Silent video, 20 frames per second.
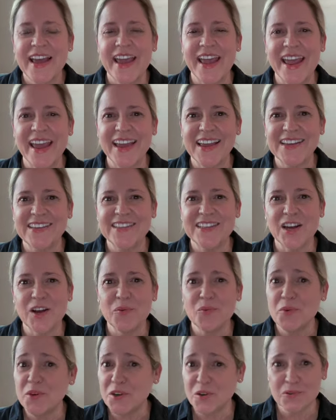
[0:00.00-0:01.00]
and
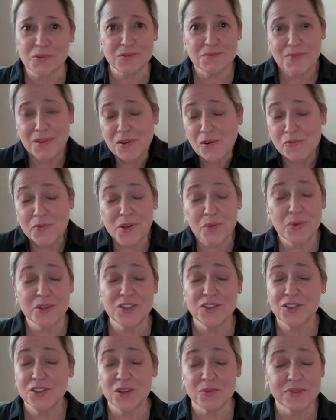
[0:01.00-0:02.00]
we
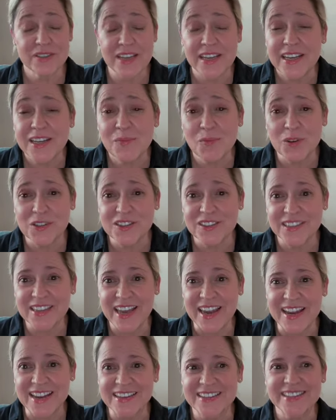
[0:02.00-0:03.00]
just don't see any more
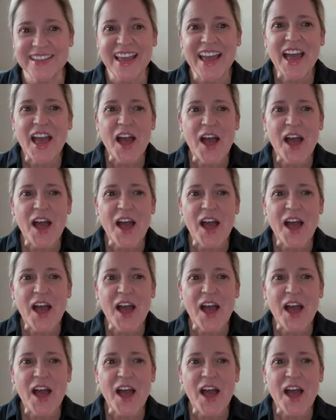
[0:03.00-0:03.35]
delays.